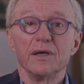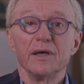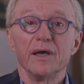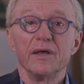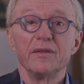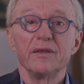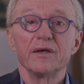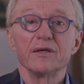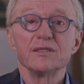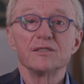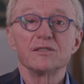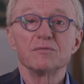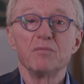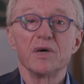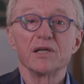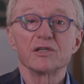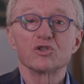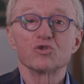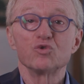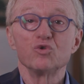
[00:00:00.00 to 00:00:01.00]
And there is
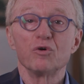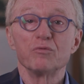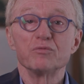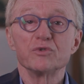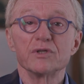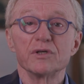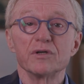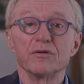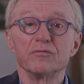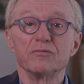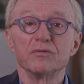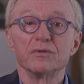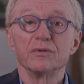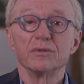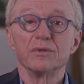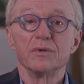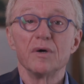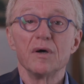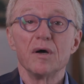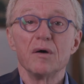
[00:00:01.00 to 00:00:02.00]
much to observe,
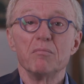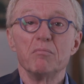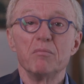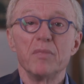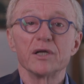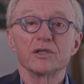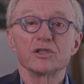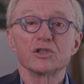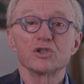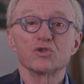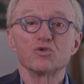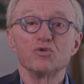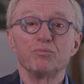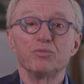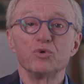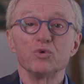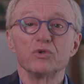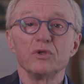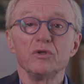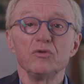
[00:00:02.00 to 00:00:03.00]
much to
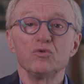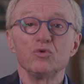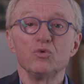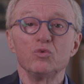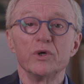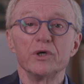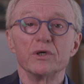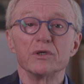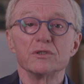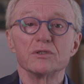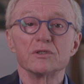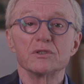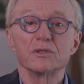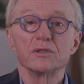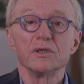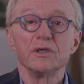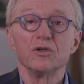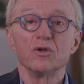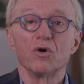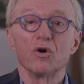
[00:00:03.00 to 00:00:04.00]
put into words.
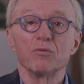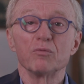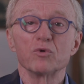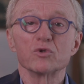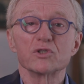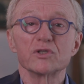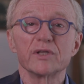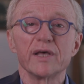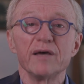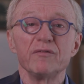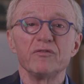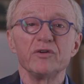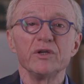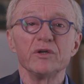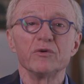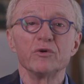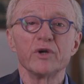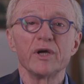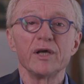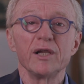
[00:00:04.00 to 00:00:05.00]
In almost every
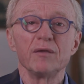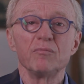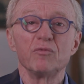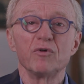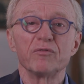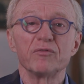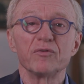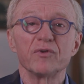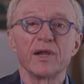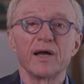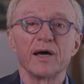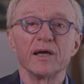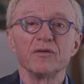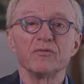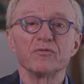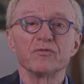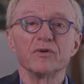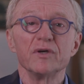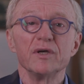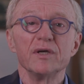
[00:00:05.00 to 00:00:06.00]
realm of
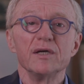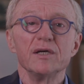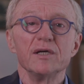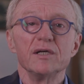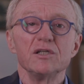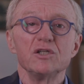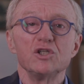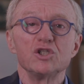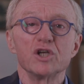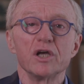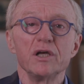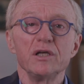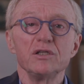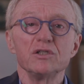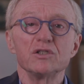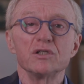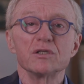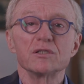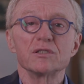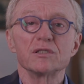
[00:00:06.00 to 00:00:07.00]
life,
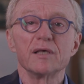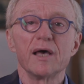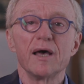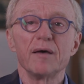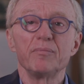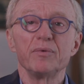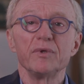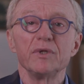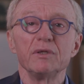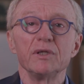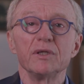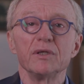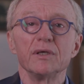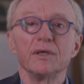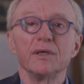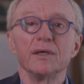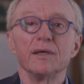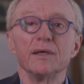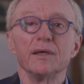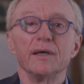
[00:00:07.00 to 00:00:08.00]
changes happened
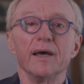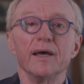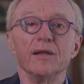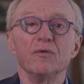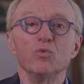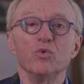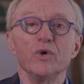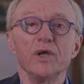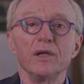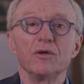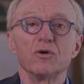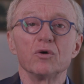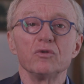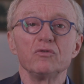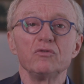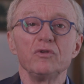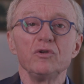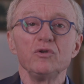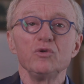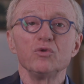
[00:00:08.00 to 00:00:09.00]
and will
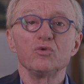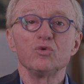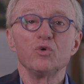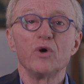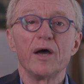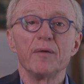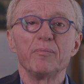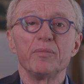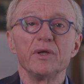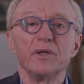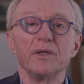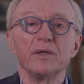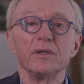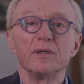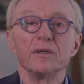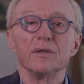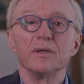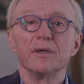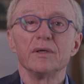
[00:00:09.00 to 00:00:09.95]
continue to happen.